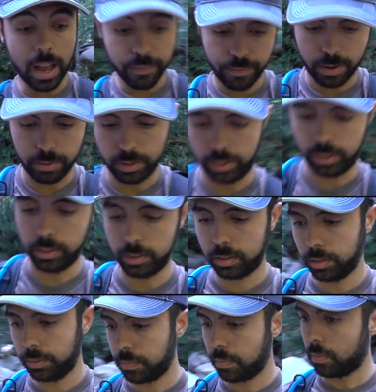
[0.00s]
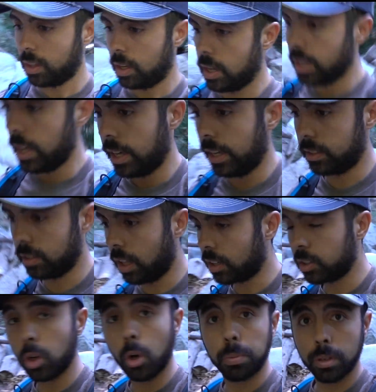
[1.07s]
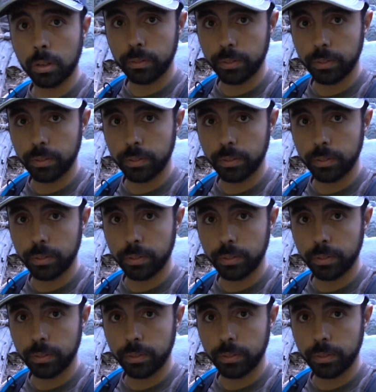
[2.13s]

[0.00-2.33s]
I found, at least, it's a lot of GoPro